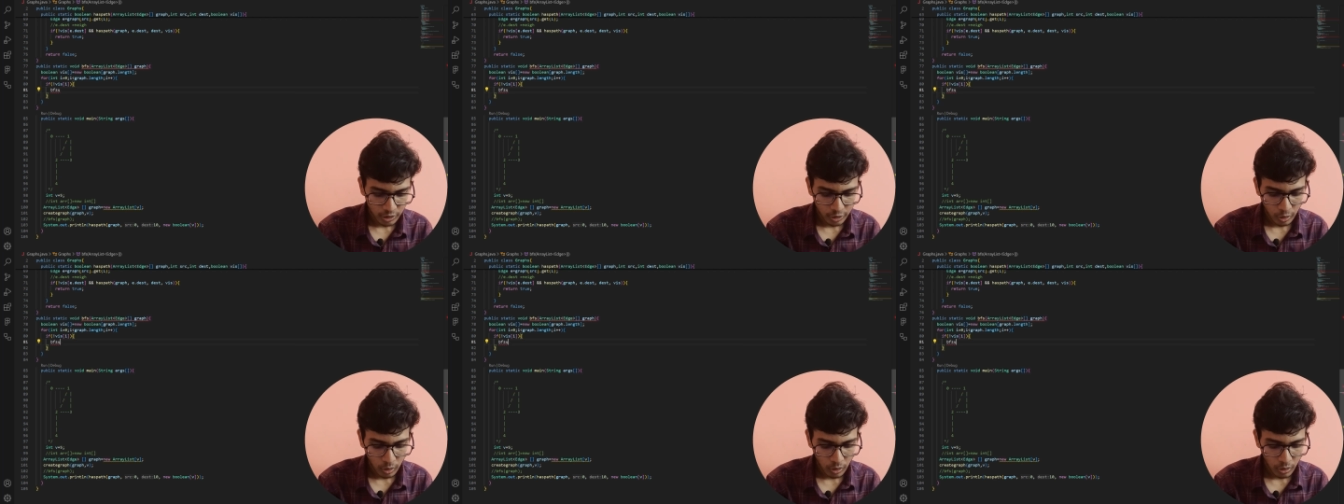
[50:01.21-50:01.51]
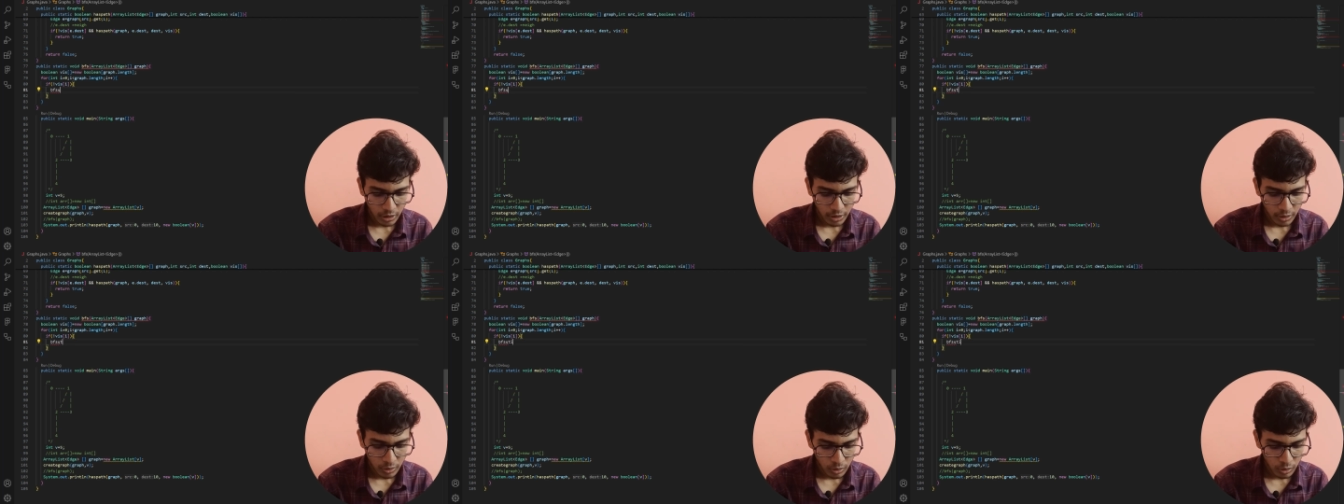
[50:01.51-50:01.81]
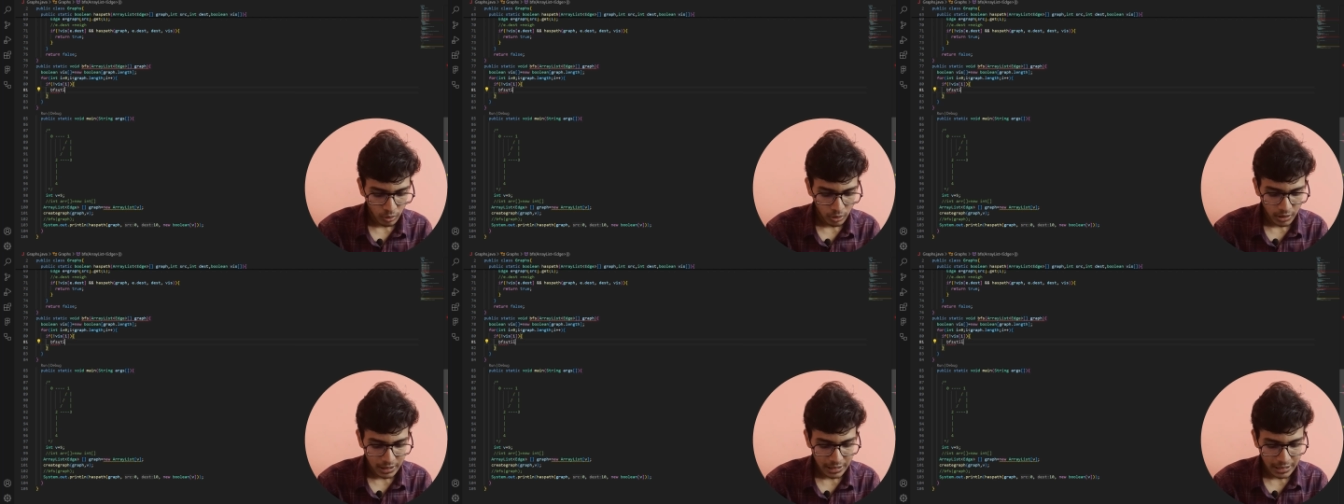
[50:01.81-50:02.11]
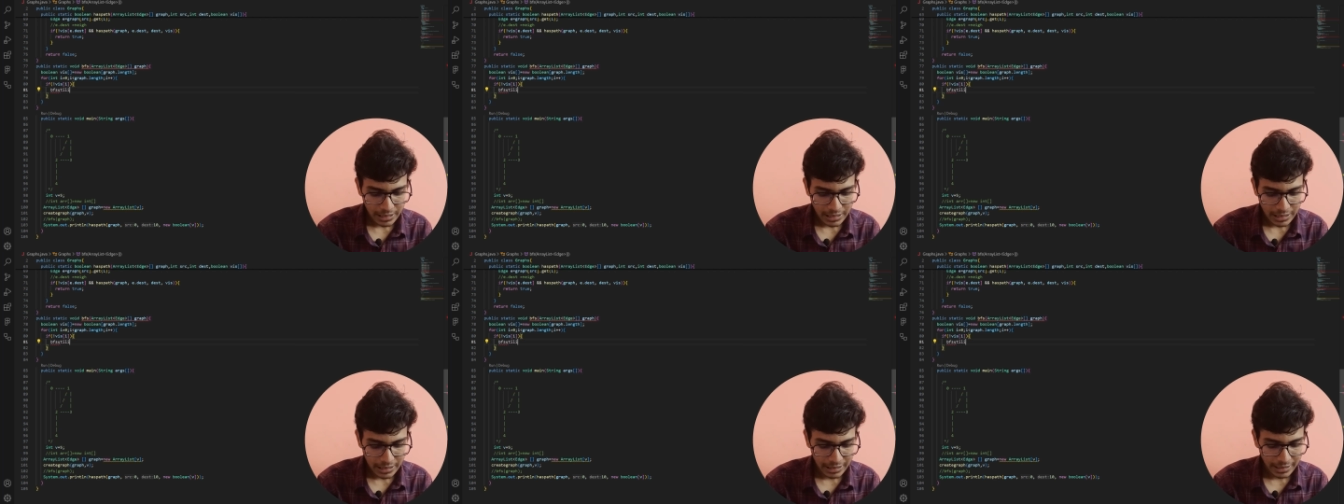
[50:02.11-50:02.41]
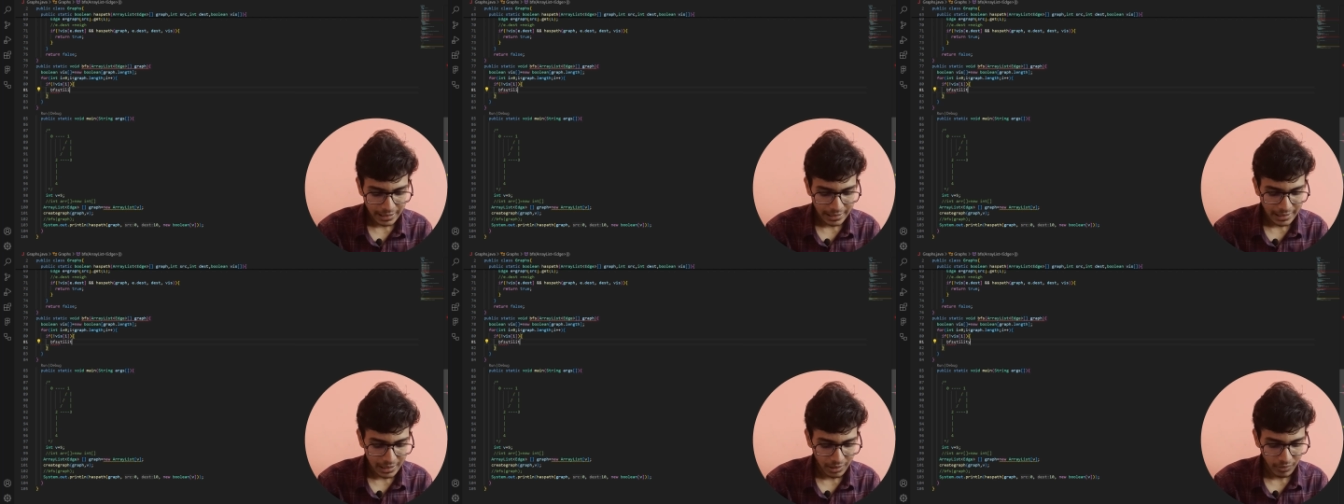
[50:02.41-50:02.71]
So
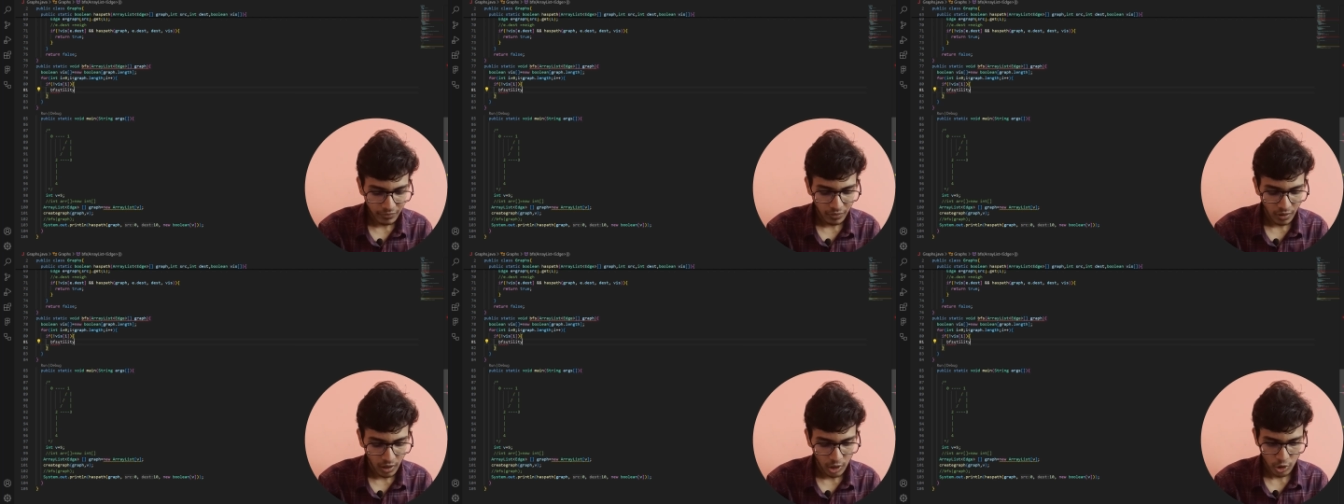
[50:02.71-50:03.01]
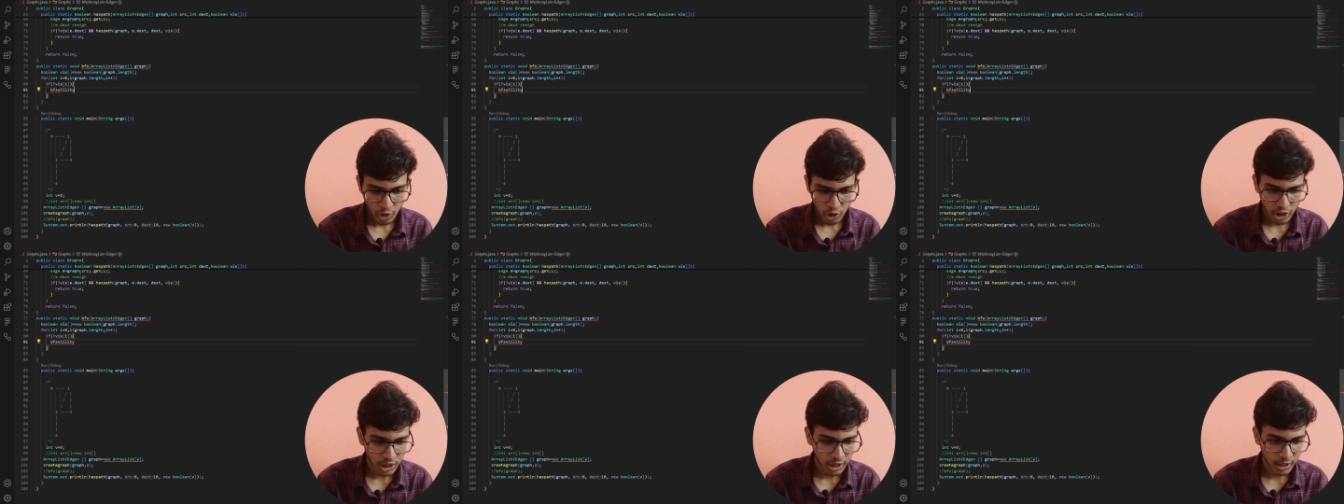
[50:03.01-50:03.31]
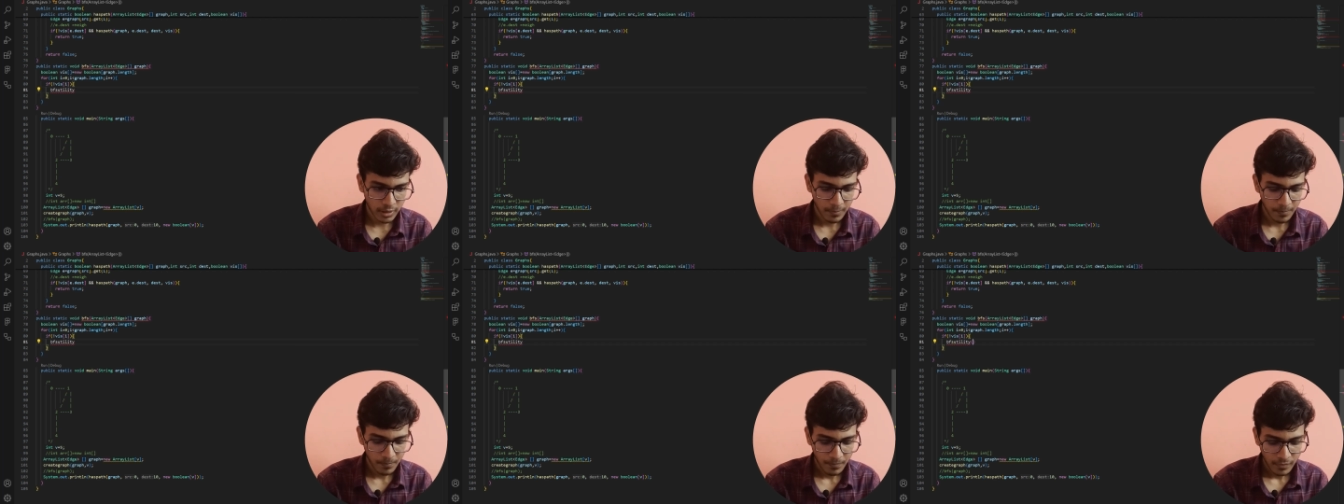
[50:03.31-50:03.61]
utility function,